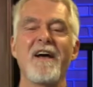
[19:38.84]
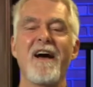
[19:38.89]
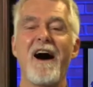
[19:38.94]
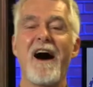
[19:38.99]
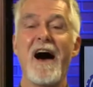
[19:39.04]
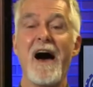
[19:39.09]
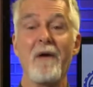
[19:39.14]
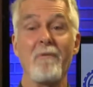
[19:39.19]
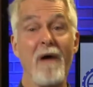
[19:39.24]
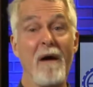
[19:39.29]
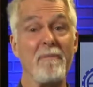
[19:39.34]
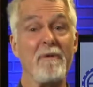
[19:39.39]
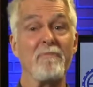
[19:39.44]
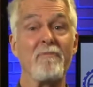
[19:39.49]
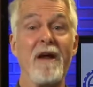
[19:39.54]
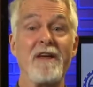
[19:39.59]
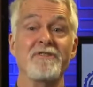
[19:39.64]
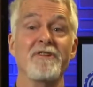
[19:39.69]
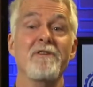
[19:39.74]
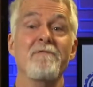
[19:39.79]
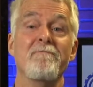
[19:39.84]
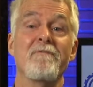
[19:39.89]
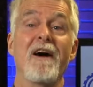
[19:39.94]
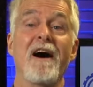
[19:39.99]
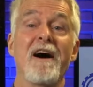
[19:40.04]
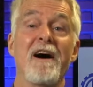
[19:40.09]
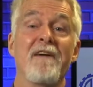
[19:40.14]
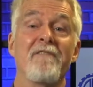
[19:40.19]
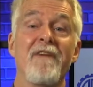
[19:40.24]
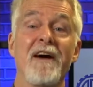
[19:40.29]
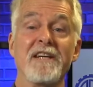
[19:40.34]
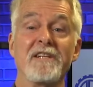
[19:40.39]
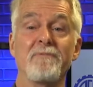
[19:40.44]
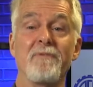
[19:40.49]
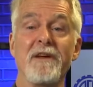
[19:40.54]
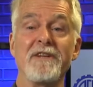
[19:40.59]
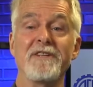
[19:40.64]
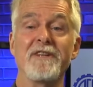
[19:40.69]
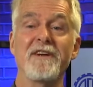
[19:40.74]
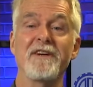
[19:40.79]
Robert Presser, Vice
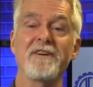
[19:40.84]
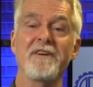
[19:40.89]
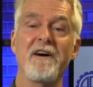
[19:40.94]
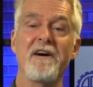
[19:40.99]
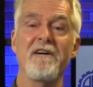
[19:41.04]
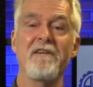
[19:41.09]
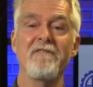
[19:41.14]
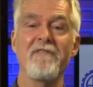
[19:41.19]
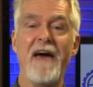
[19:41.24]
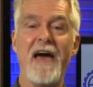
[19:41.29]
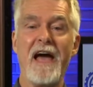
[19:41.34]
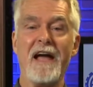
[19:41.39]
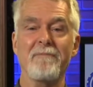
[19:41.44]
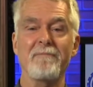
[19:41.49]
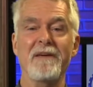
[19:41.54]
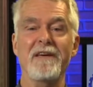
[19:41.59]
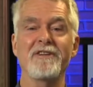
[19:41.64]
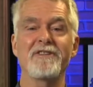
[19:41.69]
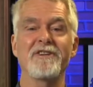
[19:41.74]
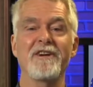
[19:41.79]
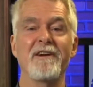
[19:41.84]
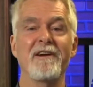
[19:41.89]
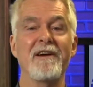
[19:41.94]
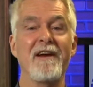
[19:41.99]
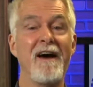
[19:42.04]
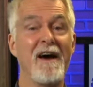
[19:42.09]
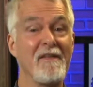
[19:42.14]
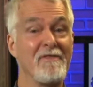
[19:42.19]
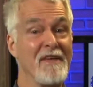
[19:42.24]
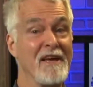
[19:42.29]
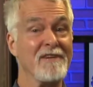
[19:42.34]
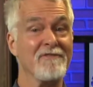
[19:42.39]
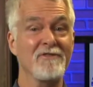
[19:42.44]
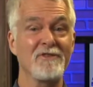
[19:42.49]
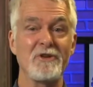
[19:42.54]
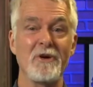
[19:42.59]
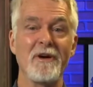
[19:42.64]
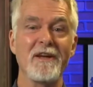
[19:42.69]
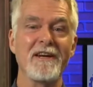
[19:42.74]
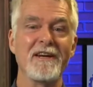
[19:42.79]
President of ACME Engineering. Thanks for
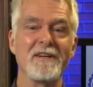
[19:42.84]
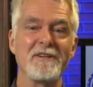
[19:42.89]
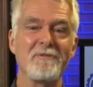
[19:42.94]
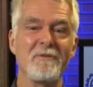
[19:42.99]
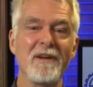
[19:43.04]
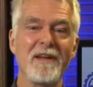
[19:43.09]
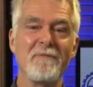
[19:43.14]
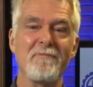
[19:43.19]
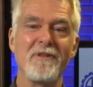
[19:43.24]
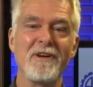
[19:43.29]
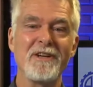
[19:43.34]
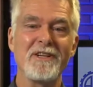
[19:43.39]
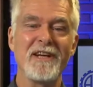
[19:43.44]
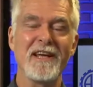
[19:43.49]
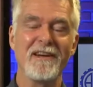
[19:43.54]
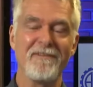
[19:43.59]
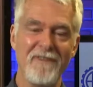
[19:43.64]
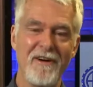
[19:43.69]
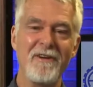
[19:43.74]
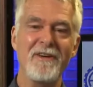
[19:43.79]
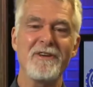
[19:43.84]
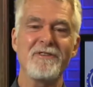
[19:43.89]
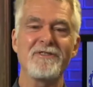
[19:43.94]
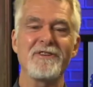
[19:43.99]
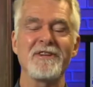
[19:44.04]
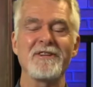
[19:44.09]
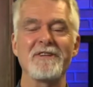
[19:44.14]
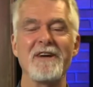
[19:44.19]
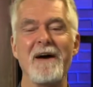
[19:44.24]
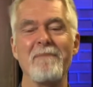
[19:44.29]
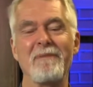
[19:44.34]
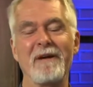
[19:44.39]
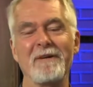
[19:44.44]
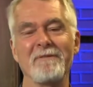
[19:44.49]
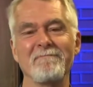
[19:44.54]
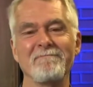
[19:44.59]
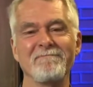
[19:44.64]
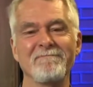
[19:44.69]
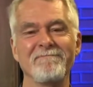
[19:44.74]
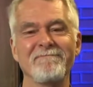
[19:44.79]
joining us. Really appreciate it. Very interesting topic.
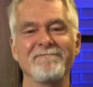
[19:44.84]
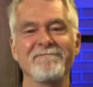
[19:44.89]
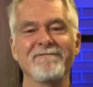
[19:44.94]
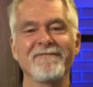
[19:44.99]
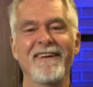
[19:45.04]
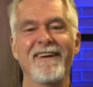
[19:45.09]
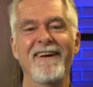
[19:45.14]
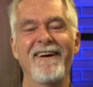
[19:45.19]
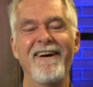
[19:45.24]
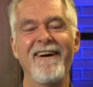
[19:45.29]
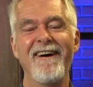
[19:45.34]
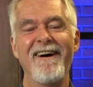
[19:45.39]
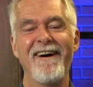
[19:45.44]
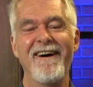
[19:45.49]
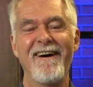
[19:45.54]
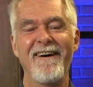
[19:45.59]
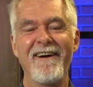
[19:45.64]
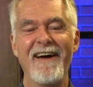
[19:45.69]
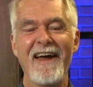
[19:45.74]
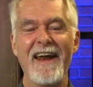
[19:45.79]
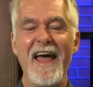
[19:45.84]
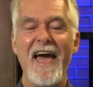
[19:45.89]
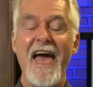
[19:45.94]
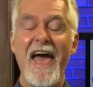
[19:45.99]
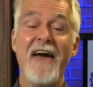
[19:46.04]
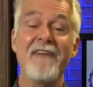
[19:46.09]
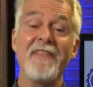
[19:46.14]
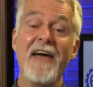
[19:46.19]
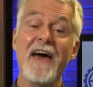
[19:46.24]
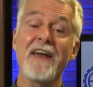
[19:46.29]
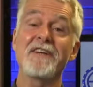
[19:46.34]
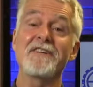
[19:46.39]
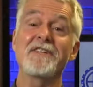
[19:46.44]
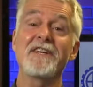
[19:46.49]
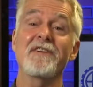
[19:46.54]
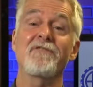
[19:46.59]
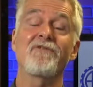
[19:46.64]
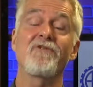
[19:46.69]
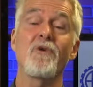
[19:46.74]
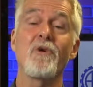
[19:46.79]
All right, and that is
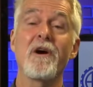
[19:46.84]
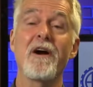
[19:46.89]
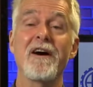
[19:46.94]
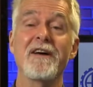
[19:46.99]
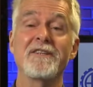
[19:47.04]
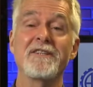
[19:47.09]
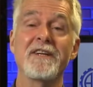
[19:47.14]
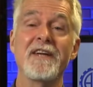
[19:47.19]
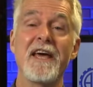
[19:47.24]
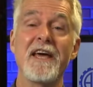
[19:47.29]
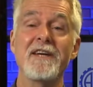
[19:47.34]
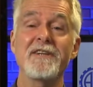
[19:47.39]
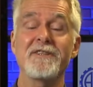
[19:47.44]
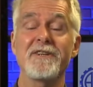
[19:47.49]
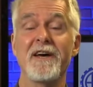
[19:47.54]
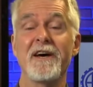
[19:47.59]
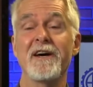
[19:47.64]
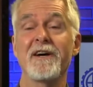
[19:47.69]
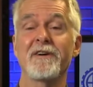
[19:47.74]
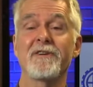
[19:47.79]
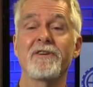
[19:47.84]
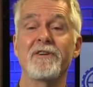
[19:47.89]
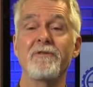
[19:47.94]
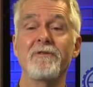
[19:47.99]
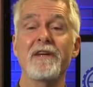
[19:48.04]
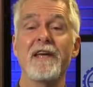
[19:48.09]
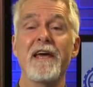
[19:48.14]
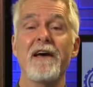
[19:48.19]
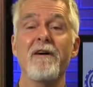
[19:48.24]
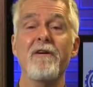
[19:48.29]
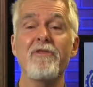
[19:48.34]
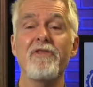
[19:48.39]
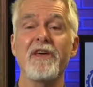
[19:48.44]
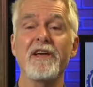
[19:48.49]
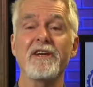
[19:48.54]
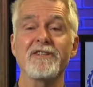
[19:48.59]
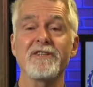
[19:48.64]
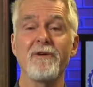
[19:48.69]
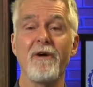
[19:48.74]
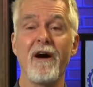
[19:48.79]
it for today's QDL.
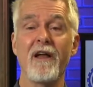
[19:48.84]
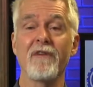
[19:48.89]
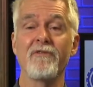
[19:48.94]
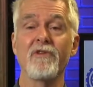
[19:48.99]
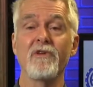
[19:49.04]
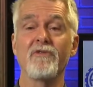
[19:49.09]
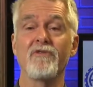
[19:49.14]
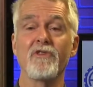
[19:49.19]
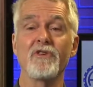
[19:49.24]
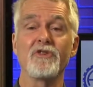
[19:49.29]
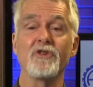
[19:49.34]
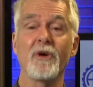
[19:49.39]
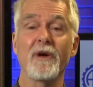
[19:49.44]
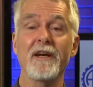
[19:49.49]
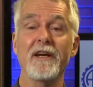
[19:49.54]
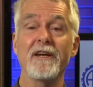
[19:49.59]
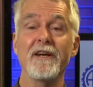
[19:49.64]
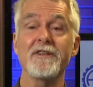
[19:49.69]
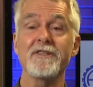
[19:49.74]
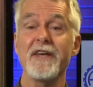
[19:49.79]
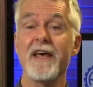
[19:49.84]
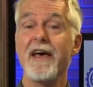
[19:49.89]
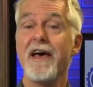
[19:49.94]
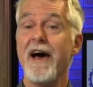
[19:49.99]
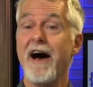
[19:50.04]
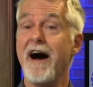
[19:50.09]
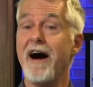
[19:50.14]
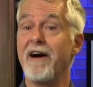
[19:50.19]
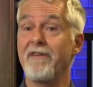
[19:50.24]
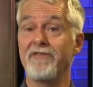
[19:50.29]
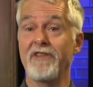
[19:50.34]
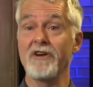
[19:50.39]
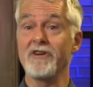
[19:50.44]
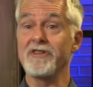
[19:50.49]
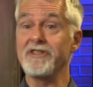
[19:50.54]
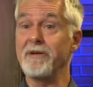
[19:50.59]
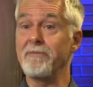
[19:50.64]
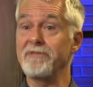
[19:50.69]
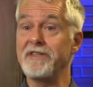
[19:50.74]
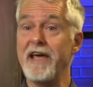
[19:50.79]
Thanks to all of you for joining us. If there's
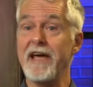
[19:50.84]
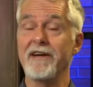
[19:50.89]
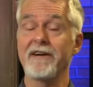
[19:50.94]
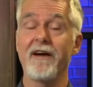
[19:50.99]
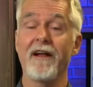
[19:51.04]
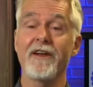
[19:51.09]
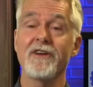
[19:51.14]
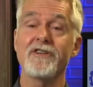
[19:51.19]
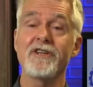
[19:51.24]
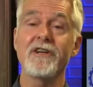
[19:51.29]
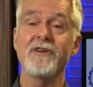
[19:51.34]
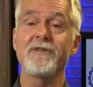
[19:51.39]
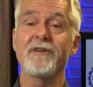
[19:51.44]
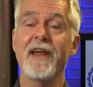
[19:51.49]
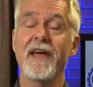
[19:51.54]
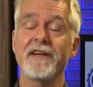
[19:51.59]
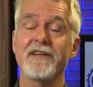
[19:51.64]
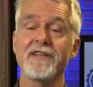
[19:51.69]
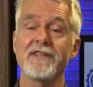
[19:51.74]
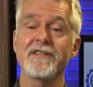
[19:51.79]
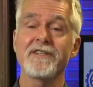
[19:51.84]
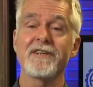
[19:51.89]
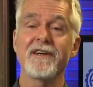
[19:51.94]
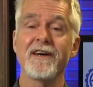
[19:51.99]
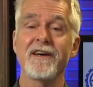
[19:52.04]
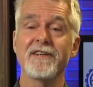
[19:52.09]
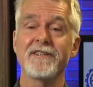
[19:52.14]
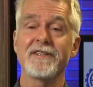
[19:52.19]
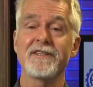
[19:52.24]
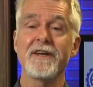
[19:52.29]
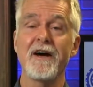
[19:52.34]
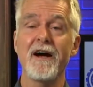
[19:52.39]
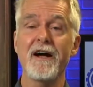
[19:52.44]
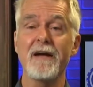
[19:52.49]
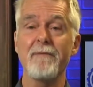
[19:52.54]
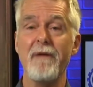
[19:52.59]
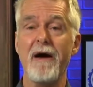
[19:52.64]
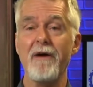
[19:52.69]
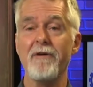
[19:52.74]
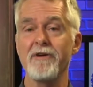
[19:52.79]
some technology you'd like us to talk
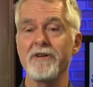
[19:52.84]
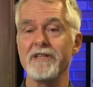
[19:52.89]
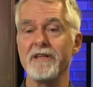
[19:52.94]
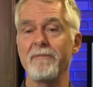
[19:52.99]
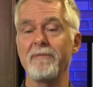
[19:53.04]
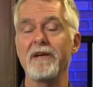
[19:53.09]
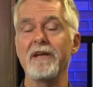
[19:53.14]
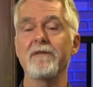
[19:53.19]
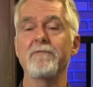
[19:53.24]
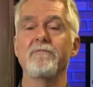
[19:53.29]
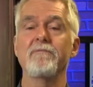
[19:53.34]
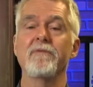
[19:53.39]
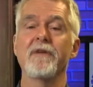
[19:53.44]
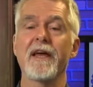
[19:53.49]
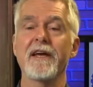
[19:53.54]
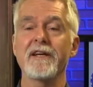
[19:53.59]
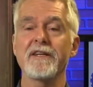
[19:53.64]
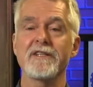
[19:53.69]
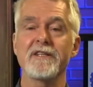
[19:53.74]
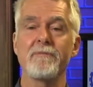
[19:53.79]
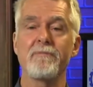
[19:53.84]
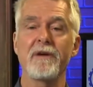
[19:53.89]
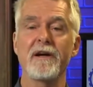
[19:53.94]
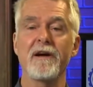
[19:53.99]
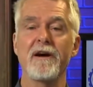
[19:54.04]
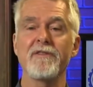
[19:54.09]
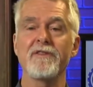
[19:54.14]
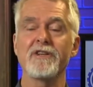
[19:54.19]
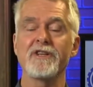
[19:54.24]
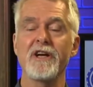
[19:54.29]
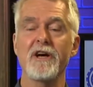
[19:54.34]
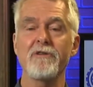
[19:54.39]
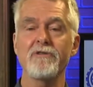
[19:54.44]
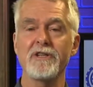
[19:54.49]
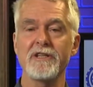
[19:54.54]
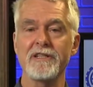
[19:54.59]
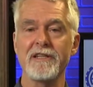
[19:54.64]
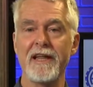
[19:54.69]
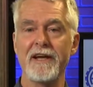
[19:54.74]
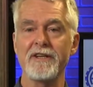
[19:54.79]
about or somebody you'd like us to bring on the show,
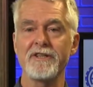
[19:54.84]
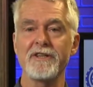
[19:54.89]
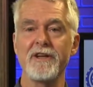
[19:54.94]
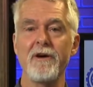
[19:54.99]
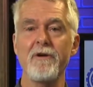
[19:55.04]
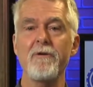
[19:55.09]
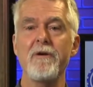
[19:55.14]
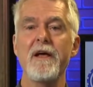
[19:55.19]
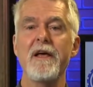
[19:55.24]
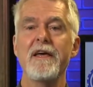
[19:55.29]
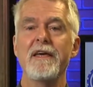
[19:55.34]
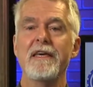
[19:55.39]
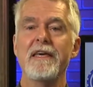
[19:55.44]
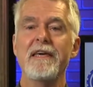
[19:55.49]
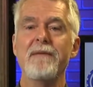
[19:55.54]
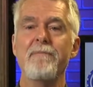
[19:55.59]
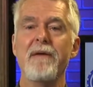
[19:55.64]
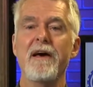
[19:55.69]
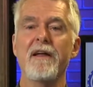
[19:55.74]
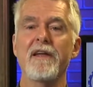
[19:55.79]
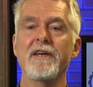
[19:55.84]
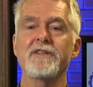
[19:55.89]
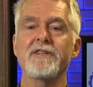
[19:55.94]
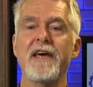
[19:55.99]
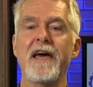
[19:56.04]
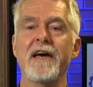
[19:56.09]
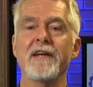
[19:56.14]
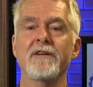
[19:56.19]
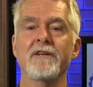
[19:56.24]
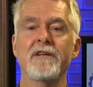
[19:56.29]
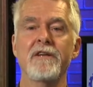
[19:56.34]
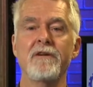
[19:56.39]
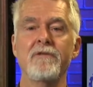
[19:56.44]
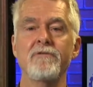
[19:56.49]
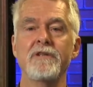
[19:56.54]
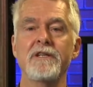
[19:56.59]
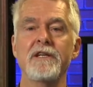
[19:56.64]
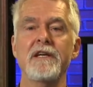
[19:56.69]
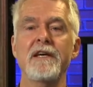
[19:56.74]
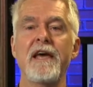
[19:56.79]
just let us know. Email us at
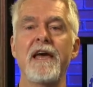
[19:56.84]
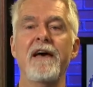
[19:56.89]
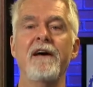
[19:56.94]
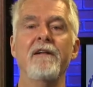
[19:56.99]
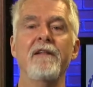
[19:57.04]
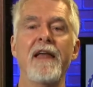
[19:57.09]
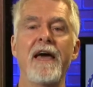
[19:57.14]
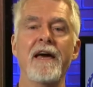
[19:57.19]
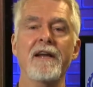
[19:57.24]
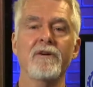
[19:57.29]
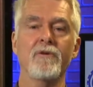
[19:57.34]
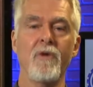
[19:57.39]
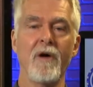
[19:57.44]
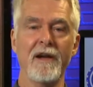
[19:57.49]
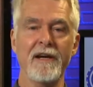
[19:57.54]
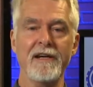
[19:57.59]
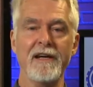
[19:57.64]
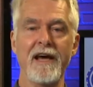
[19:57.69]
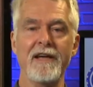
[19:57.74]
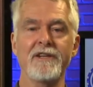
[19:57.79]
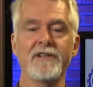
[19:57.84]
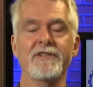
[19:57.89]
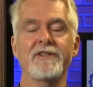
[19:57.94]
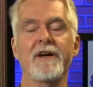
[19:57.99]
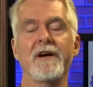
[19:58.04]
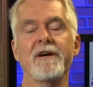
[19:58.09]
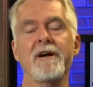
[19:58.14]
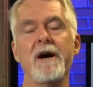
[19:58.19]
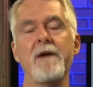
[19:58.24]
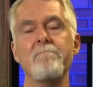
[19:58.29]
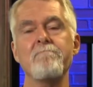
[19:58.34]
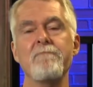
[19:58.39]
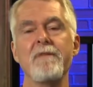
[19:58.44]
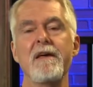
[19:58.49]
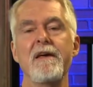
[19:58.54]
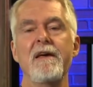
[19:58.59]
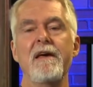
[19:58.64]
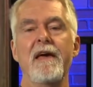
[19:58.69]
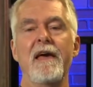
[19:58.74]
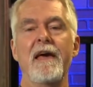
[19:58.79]
qdl@qualitydigest.com
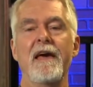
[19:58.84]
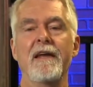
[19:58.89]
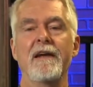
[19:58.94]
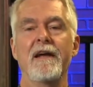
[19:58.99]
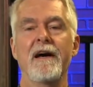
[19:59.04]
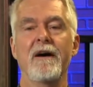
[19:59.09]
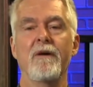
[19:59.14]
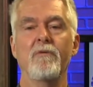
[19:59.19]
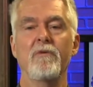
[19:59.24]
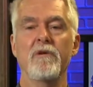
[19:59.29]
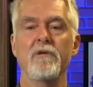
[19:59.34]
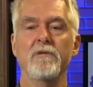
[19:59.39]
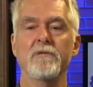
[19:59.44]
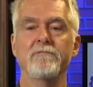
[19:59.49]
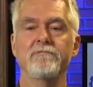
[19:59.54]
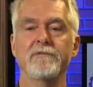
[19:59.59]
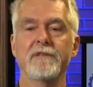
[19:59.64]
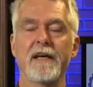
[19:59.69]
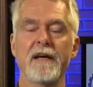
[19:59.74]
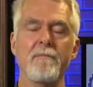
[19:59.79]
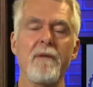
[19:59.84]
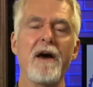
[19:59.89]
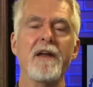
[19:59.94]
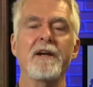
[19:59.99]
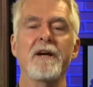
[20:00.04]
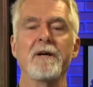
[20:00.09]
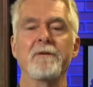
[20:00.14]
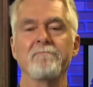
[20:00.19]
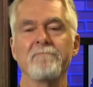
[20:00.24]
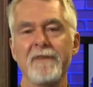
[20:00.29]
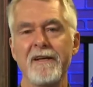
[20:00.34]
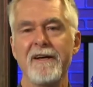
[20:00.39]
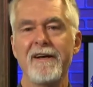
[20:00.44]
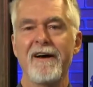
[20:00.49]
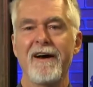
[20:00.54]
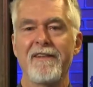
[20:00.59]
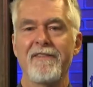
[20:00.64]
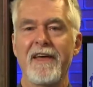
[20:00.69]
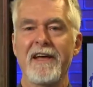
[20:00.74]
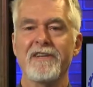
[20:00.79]
and we'll get them on here.
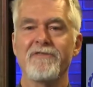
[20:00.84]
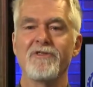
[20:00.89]
Thanks for